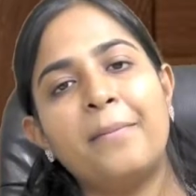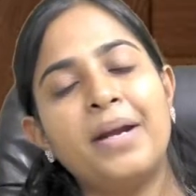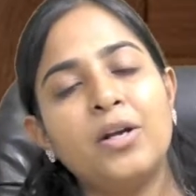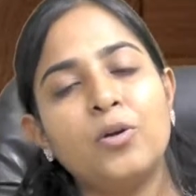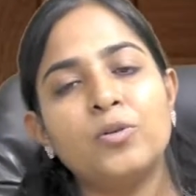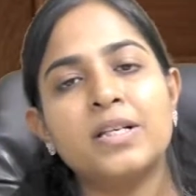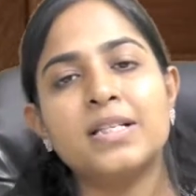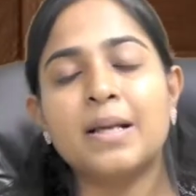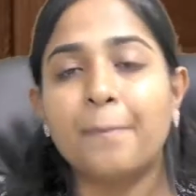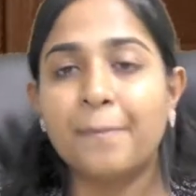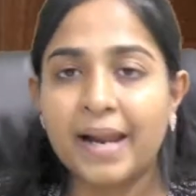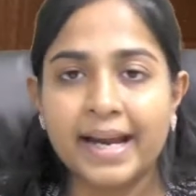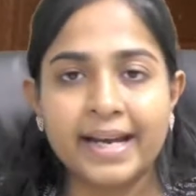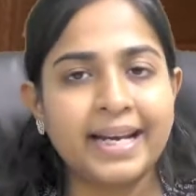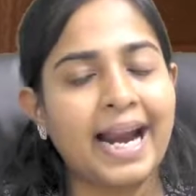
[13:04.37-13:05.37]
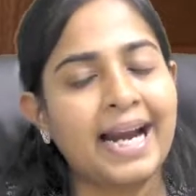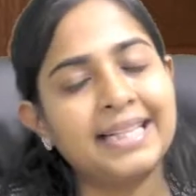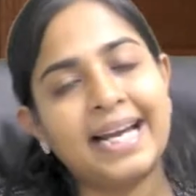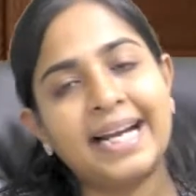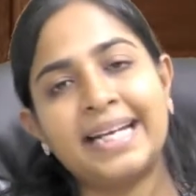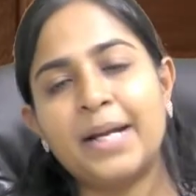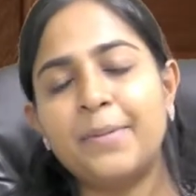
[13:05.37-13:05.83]
to the supplier, at that
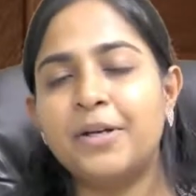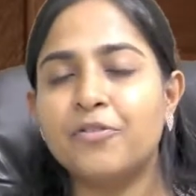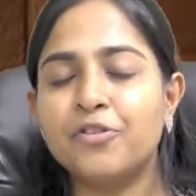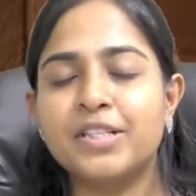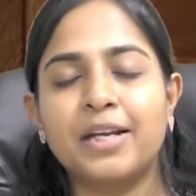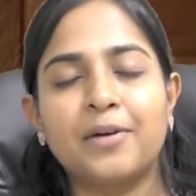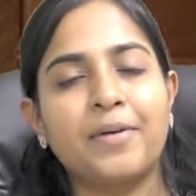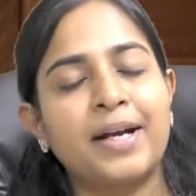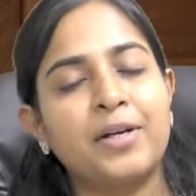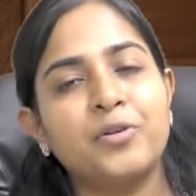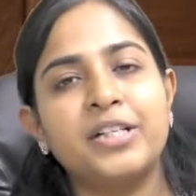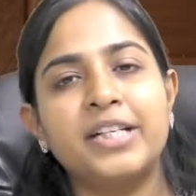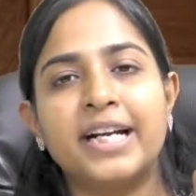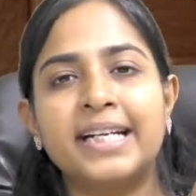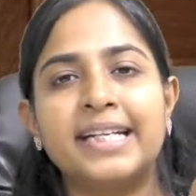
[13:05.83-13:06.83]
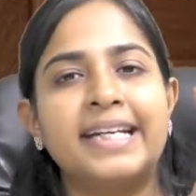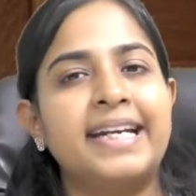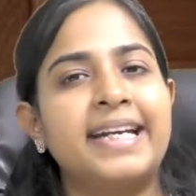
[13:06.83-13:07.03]
time it was required to deduct TDS